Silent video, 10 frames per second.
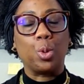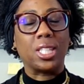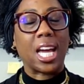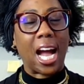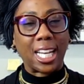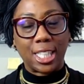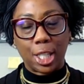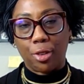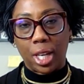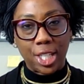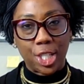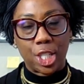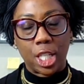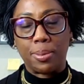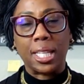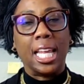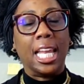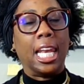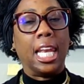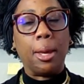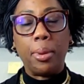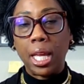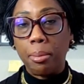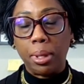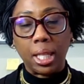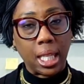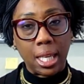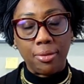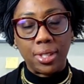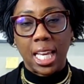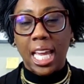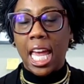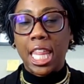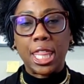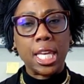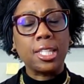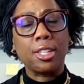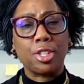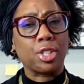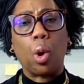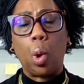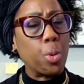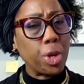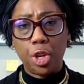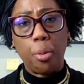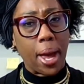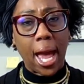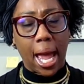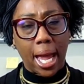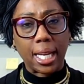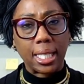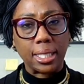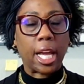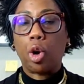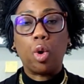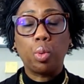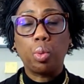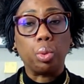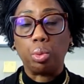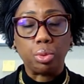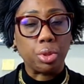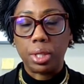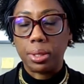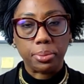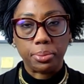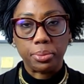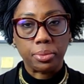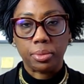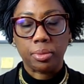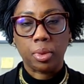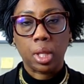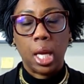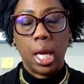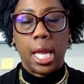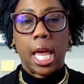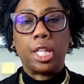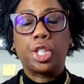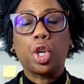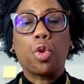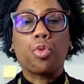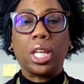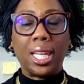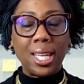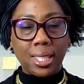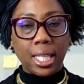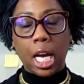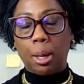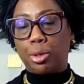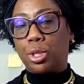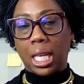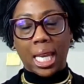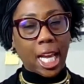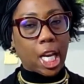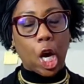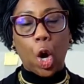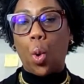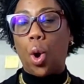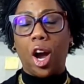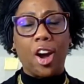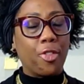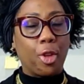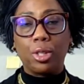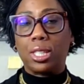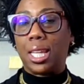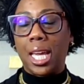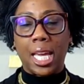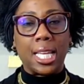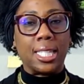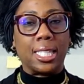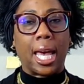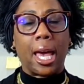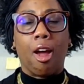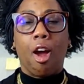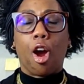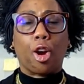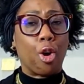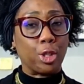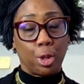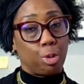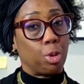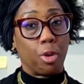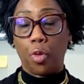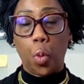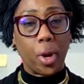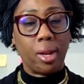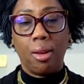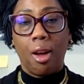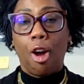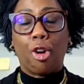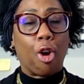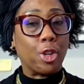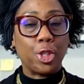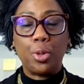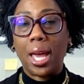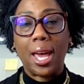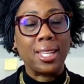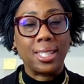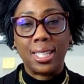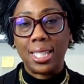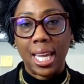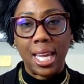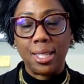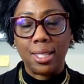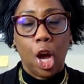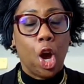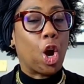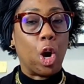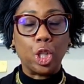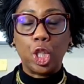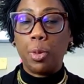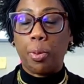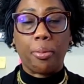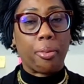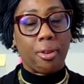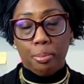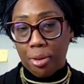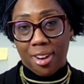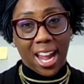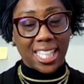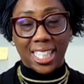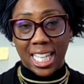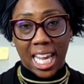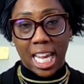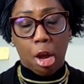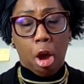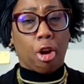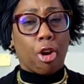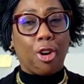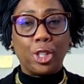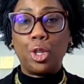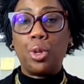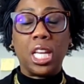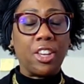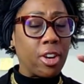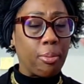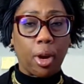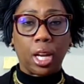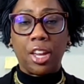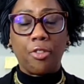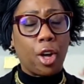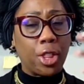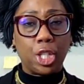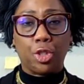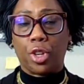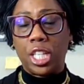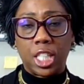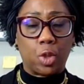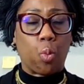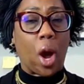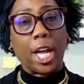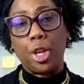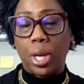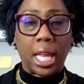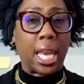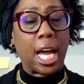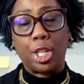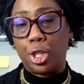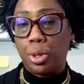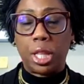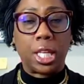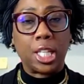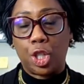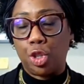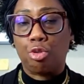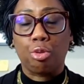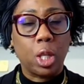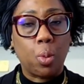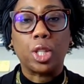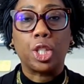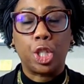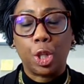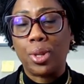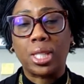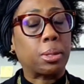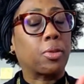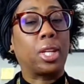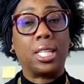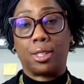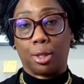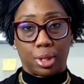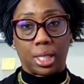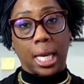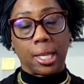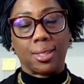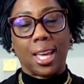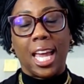to toxic relationships, limiting beliefs, and things that are just holding you back, like old wounds. And so releasing helps you to let go of those things that are causing you to avoid, causing you to hesitate, causing you to procrastinate, causing you to give all these reasons why you cannot do the things that you truly want to do. It's time to release those things.